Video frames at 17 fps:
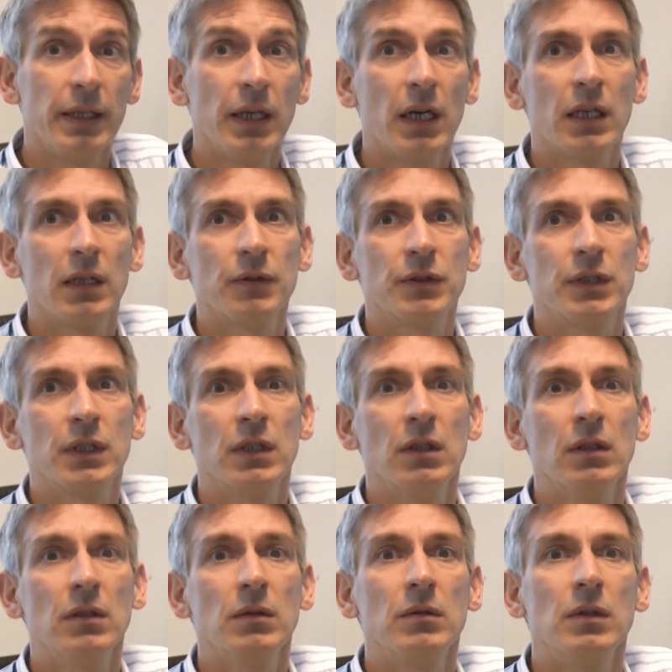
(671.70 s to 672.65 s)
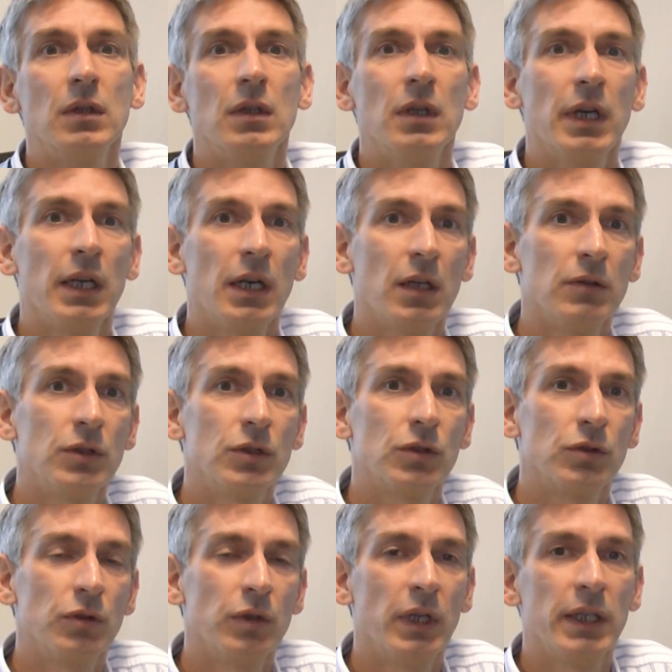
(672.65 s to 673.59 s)
the RF signal and I'll
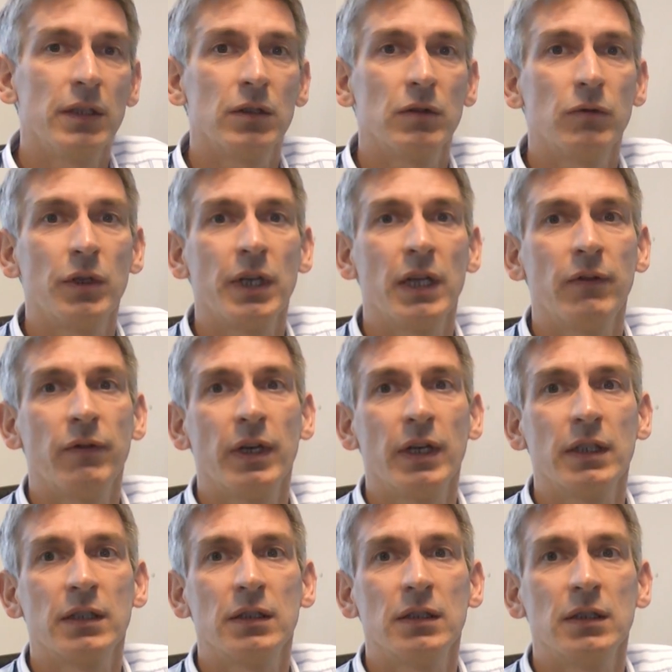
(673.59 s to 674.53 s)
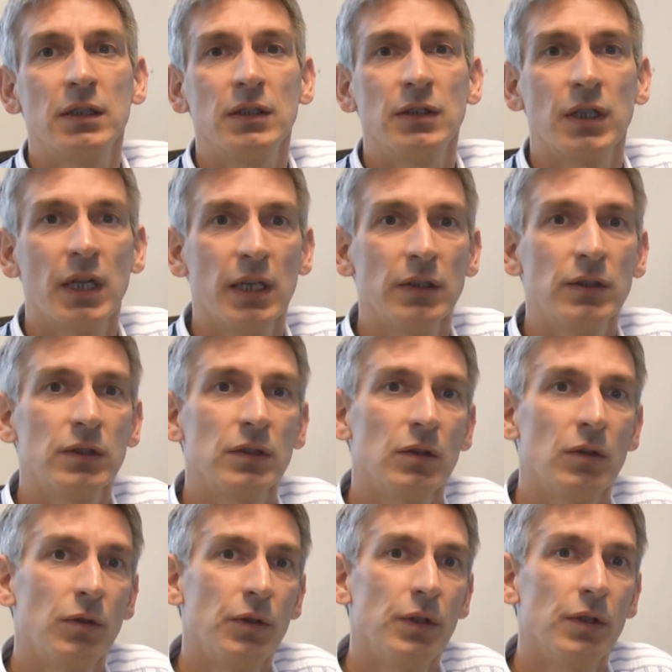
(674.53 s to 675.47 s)
show you later what effect this has
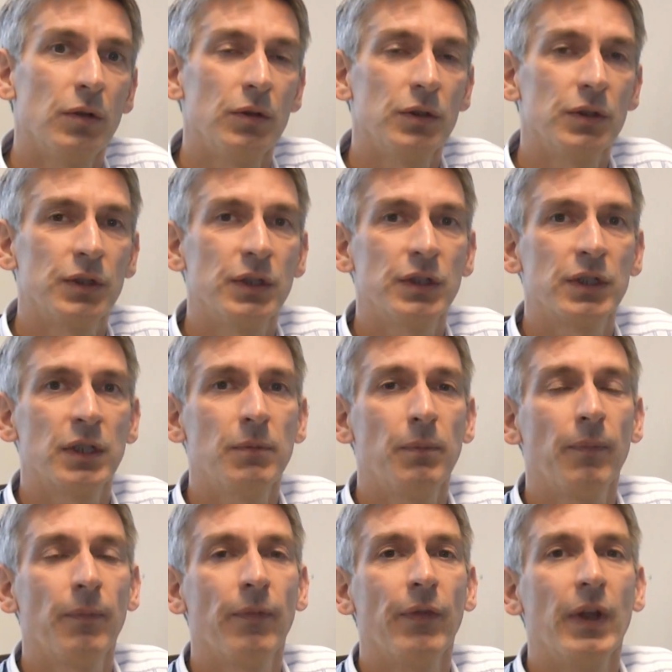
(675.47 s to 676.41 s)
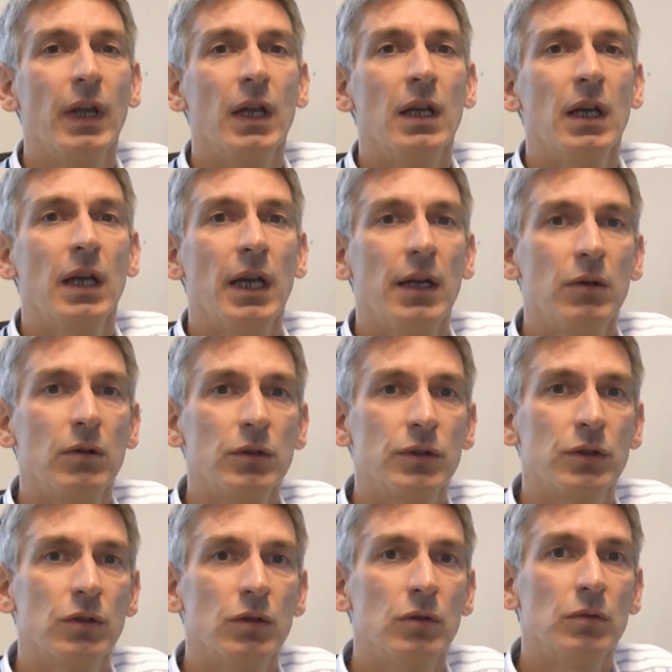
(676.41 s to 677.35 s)
on, on the system. And
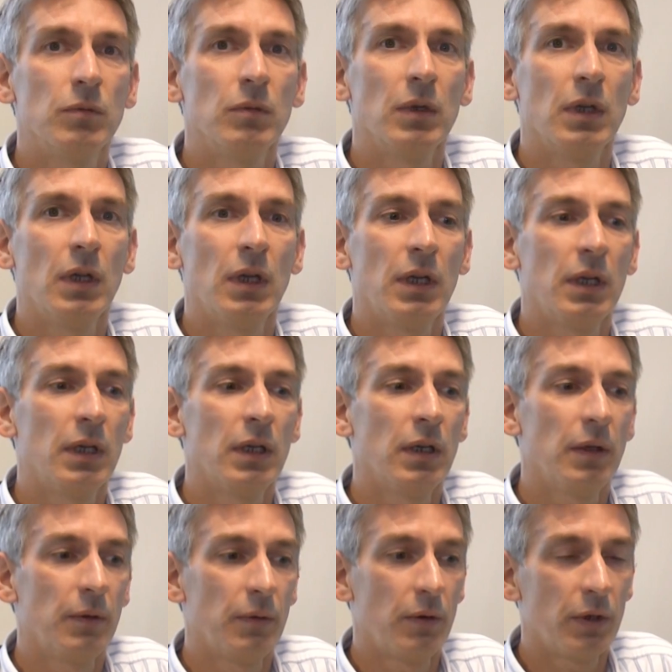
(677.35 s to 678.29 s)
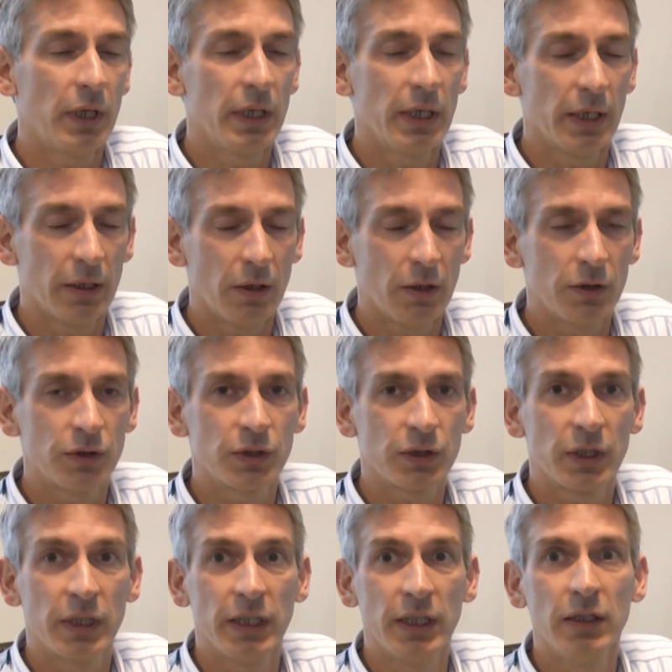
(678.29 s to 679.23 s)
also, uh, again, another
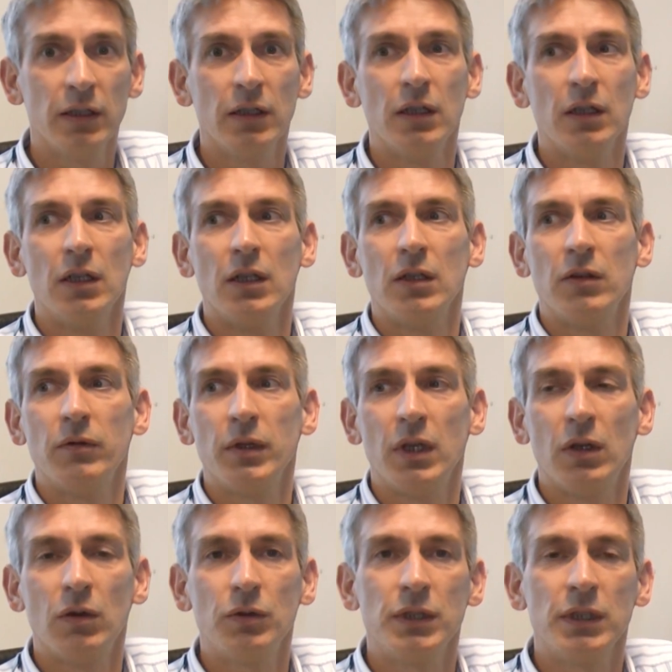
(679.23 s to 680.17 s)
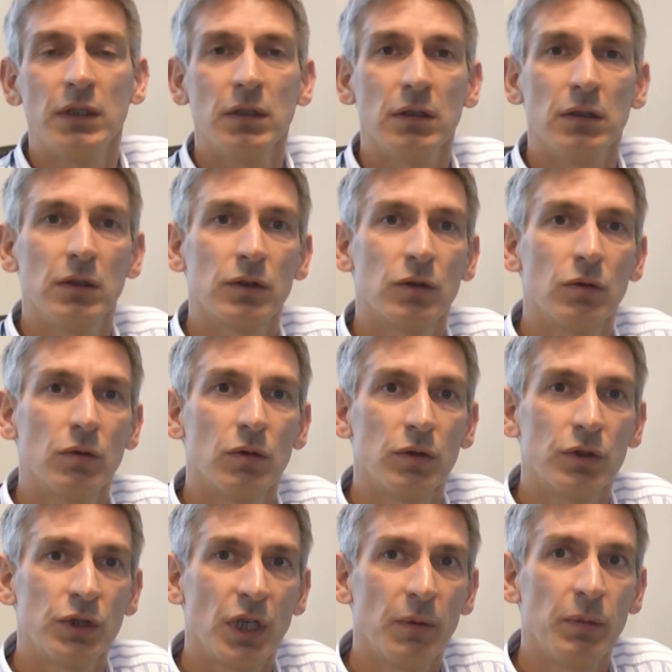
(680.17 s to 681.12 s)
screen, we're loading the
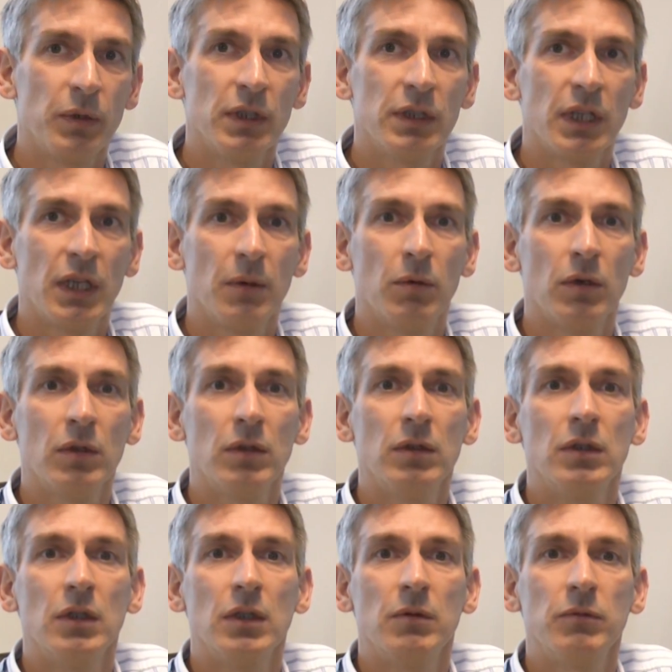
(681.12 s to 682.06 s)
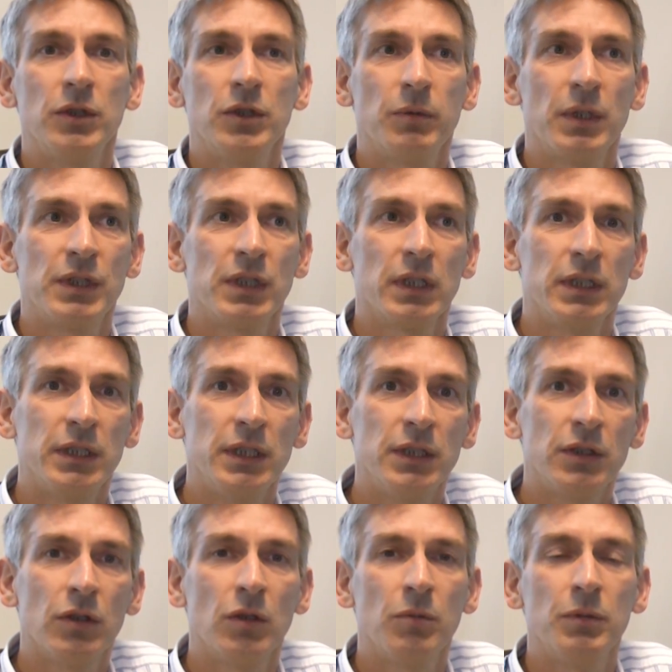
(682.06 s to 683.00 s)
so-called shaping table, which basically
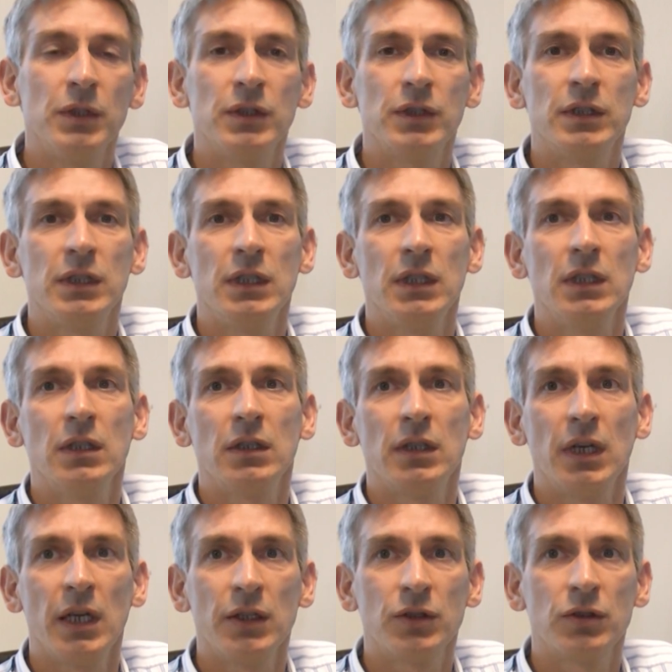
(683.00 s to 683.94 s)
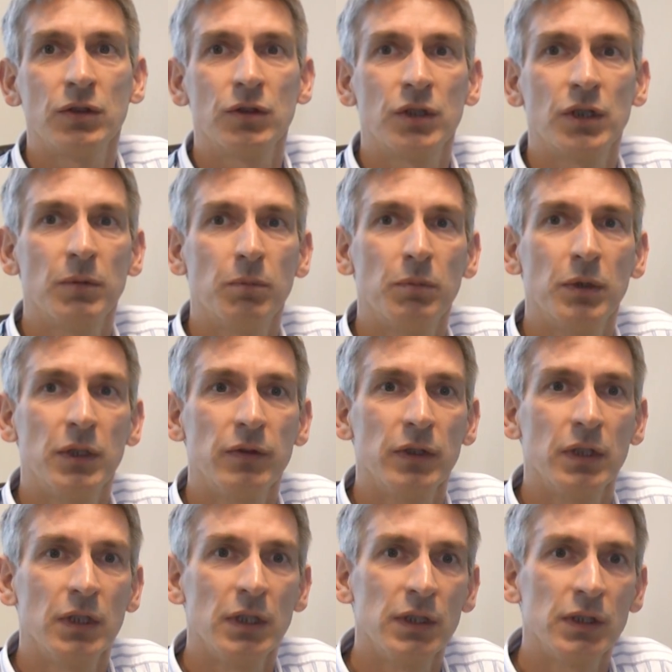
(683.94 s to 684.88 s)
determines the relationship
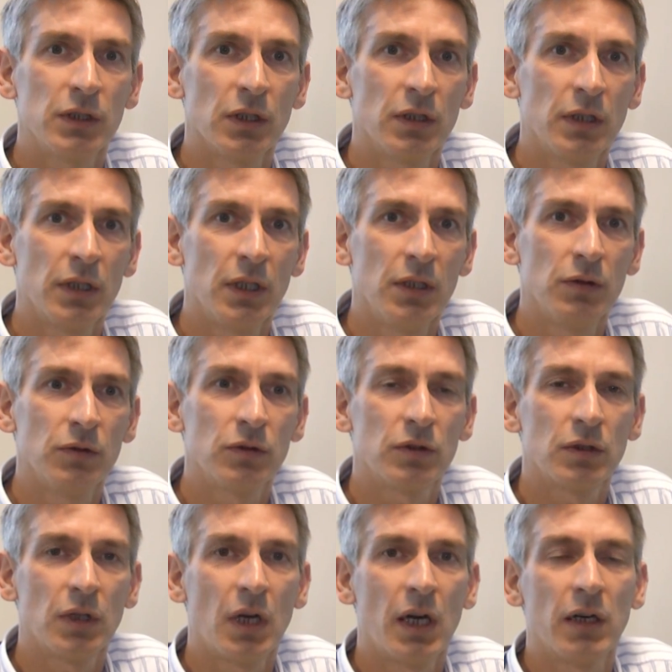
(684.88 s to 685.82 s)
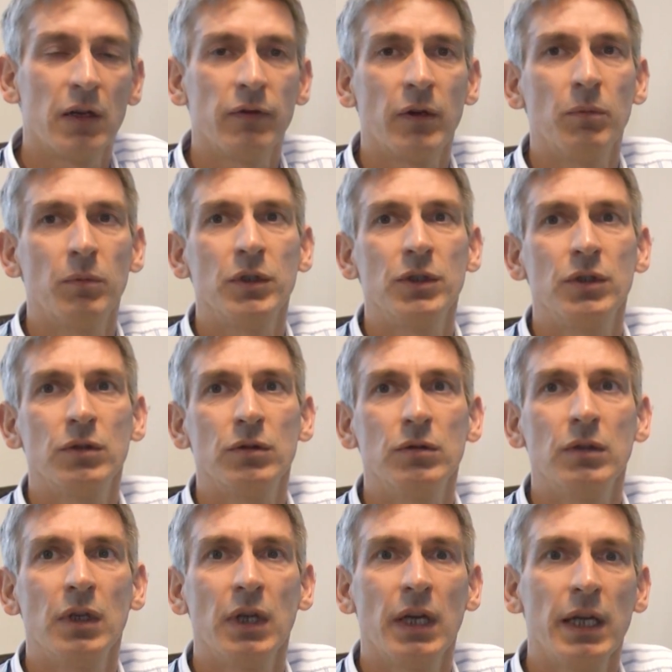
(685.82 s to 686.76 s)
between the instantaneous RF
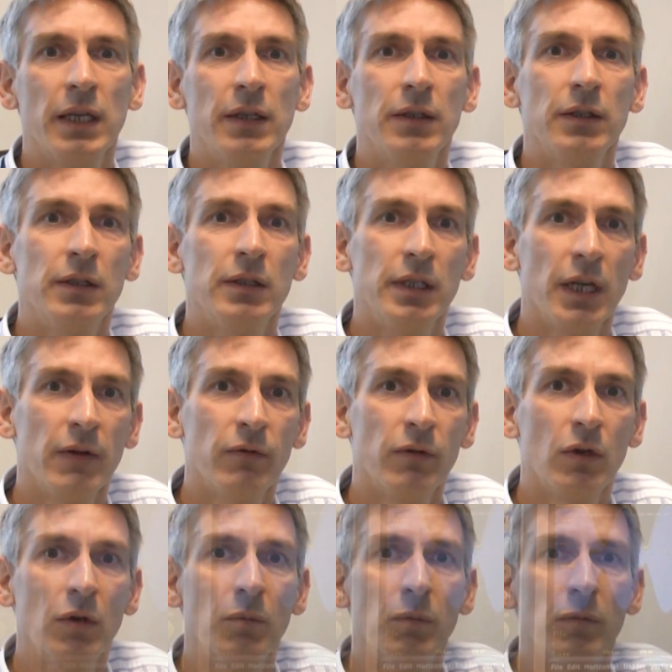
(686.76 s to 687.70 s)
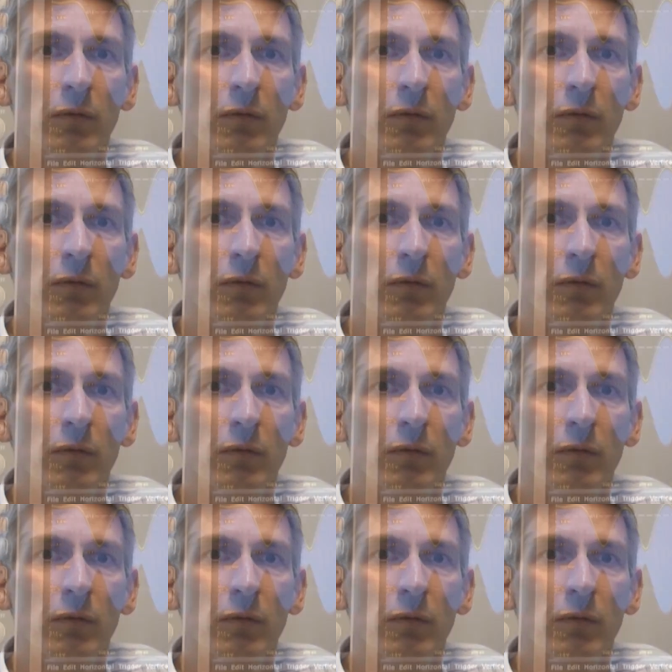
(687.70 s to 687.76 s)
amplitude and the envelope